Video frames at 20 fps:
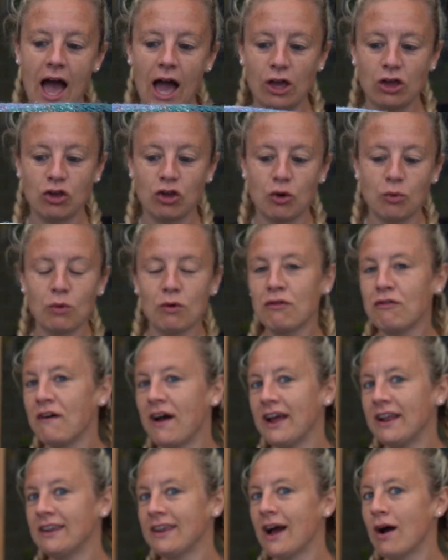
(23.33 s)
and you will
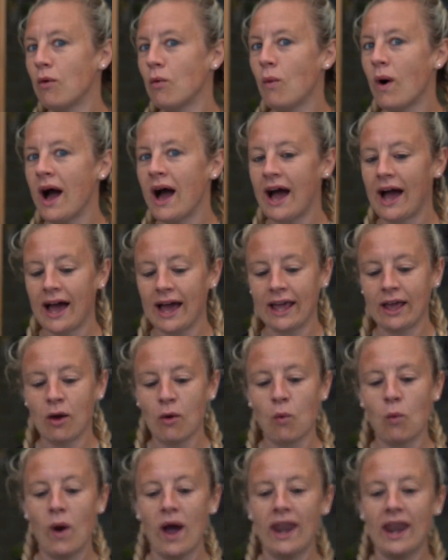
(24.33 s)
find out why
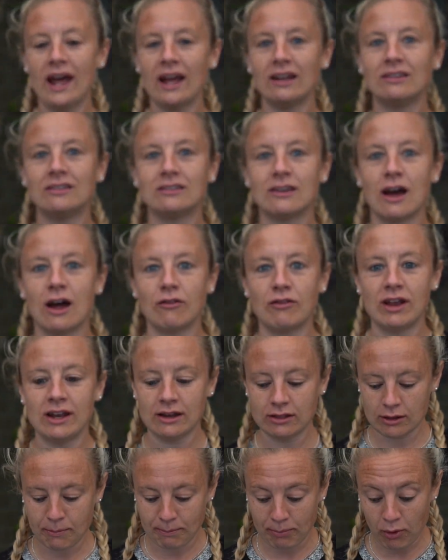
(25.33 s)
when I start
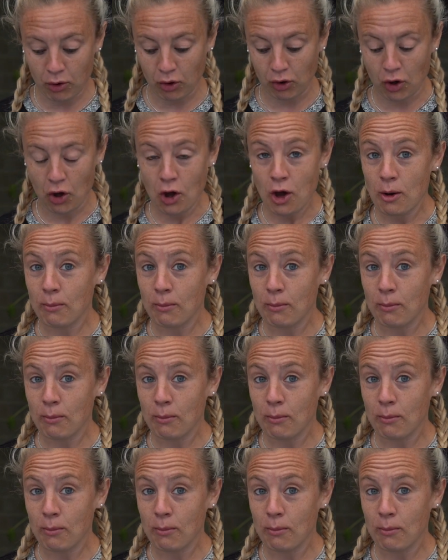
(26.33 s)
reading the book.